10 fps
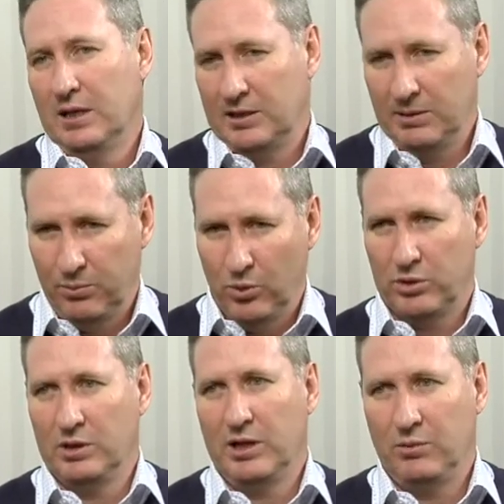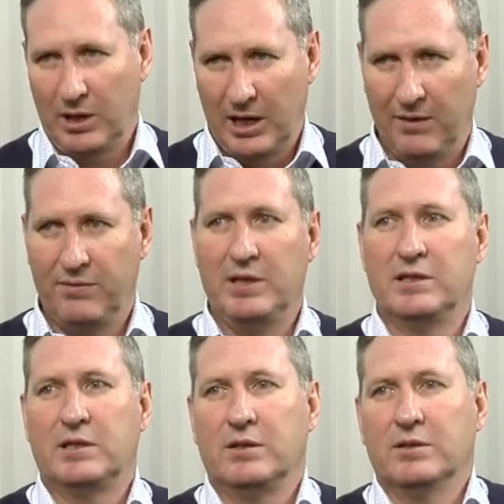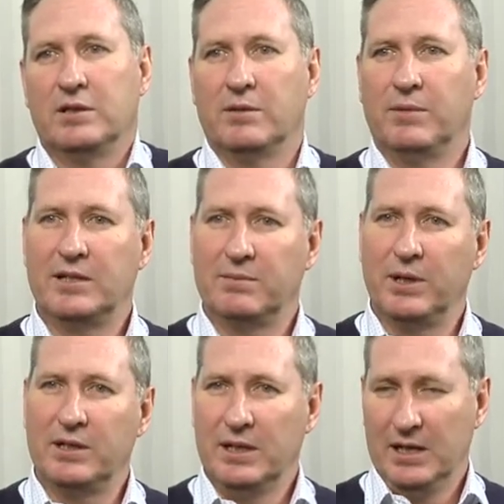it's important that we have these skills in the mix but